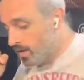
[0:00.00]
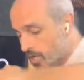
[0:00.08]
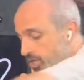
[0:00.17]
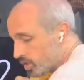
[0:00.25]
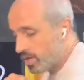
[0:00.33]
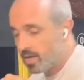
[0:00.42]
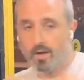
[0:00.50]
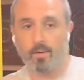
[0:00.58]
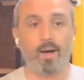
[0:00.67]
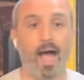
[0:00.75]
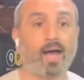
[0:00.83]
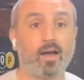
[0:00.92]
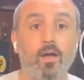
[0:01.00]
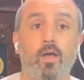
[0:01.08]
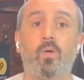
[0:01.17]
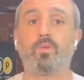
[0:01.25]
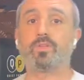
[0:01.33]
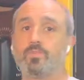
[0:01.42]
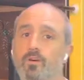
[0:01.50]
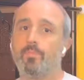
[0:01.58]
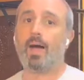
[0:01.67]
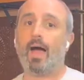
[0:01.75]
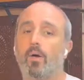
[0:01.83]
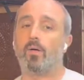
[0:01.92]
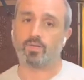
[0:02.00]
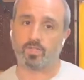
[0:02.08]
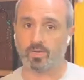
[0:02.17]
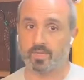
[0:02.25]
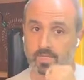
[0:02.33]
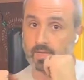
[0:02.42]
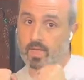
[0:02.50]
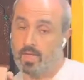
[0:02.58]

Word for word: push, come back with some good power. So it's